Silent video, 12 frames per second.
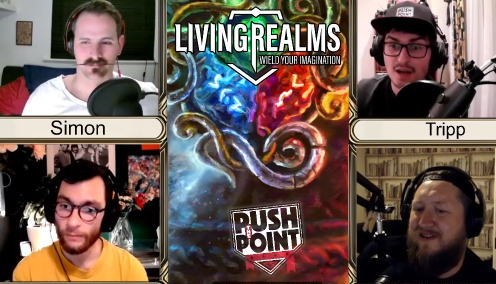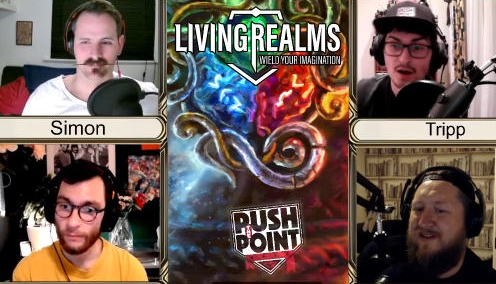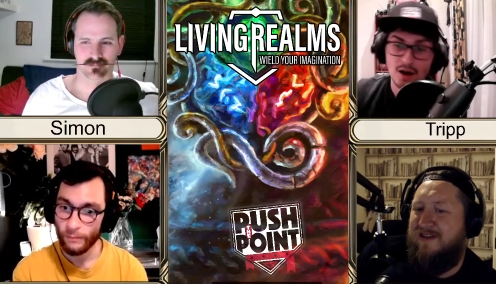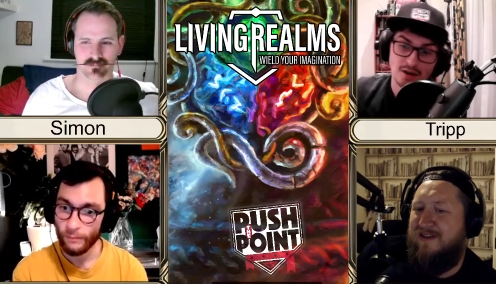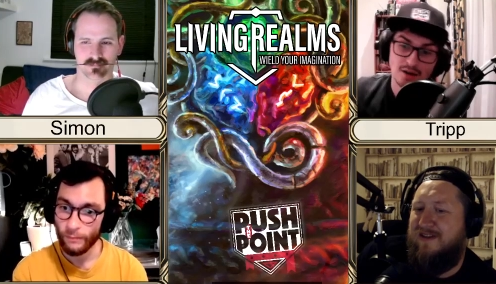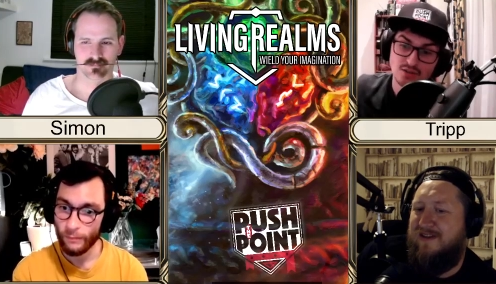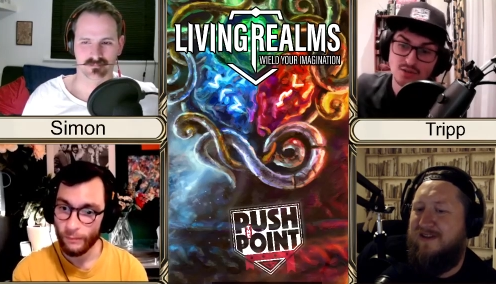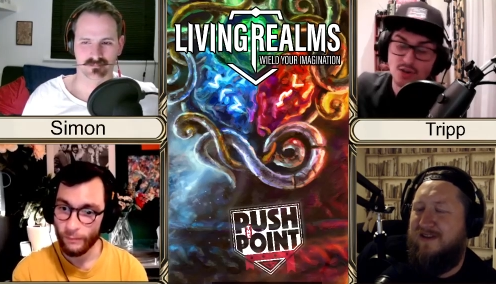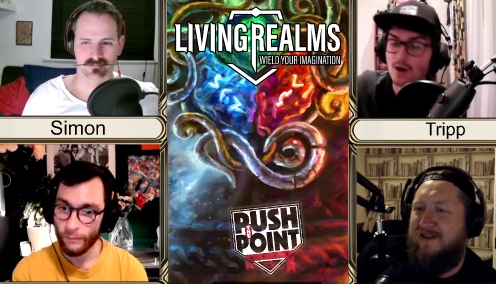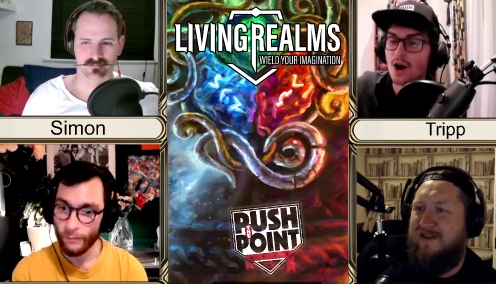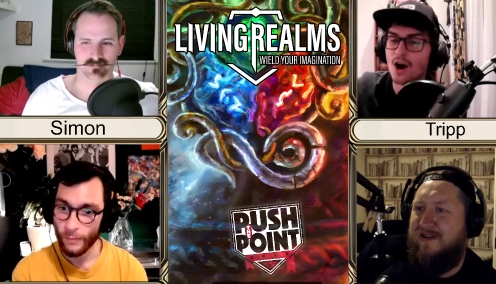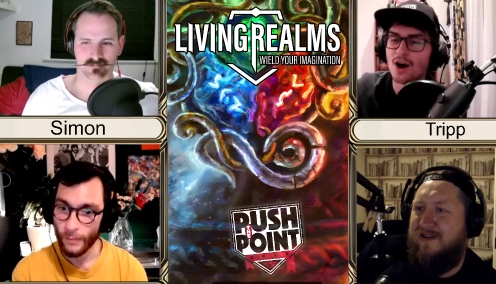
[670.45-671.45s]
Speaker 1: Uh,
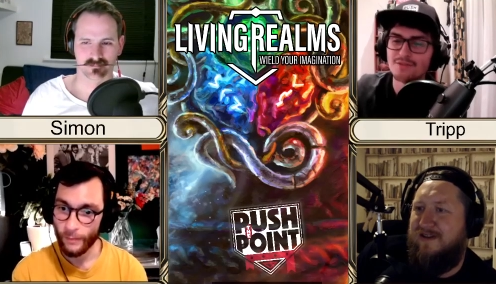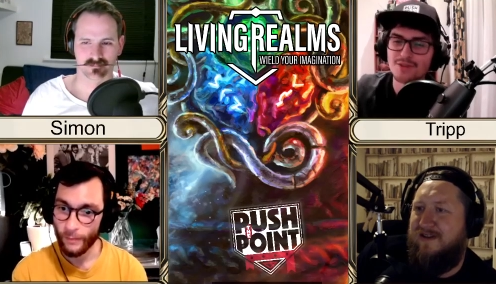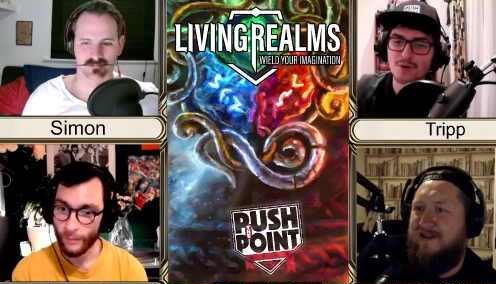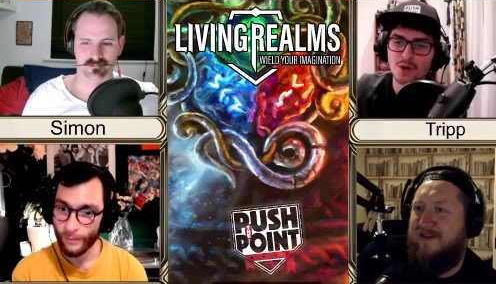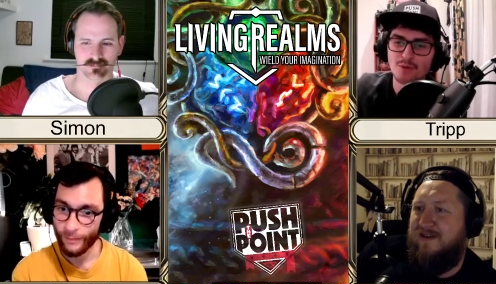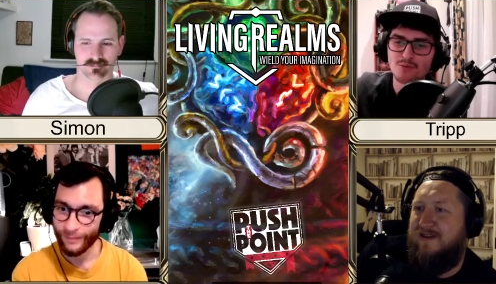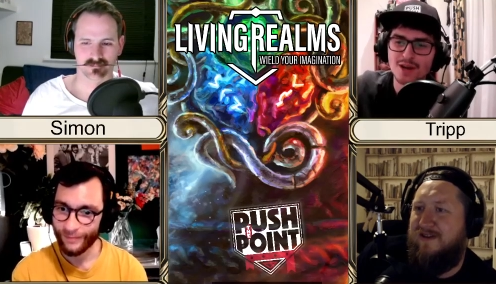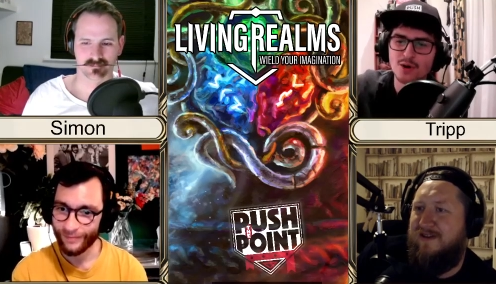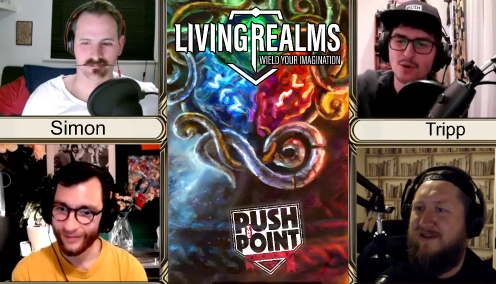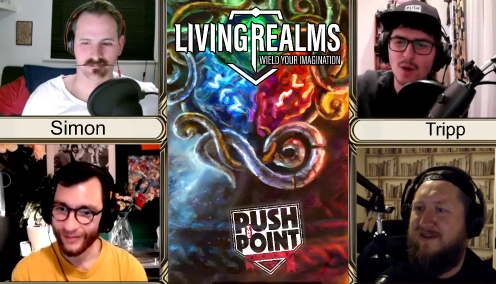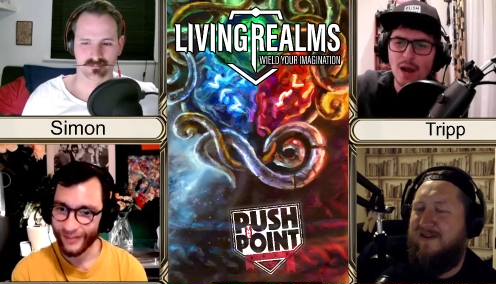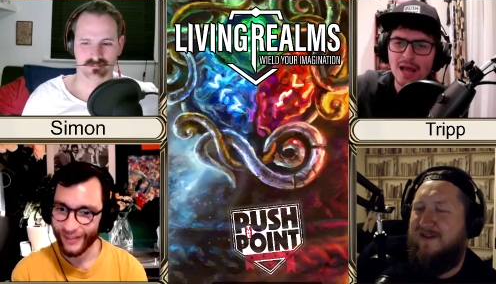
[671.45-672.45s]
Jar, if you want a
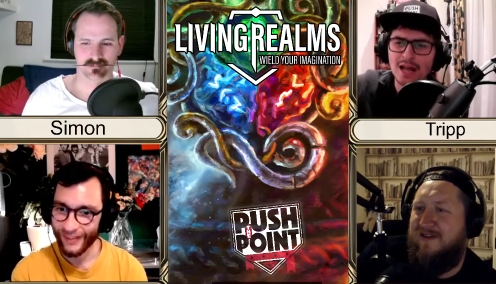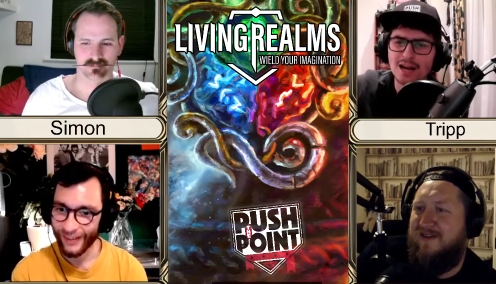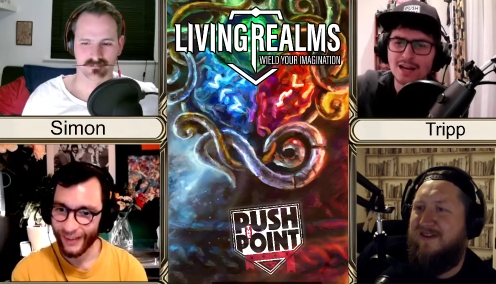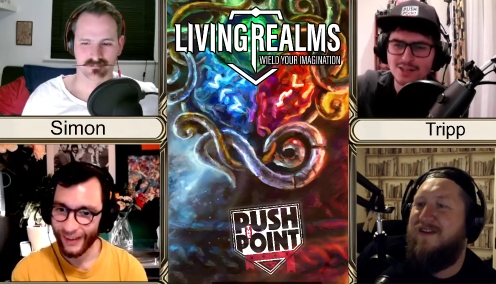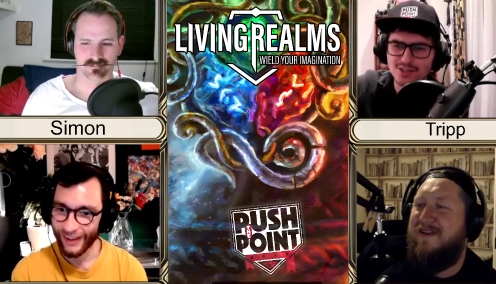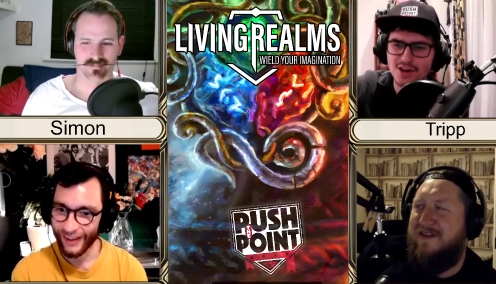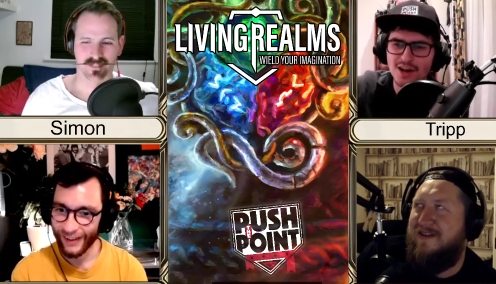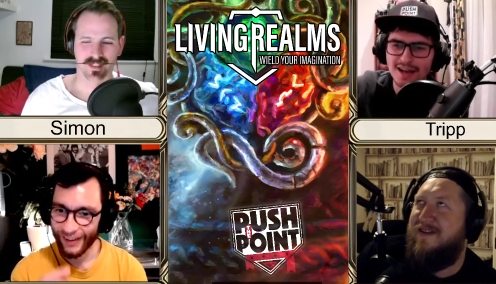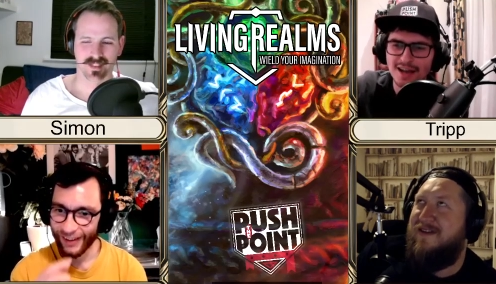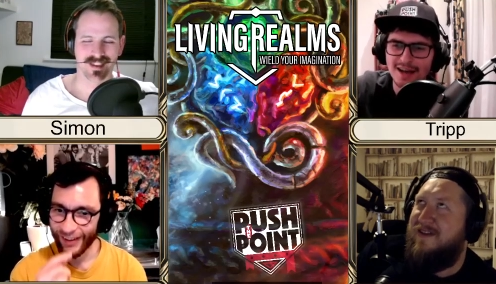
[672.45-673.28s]
real English, there you go.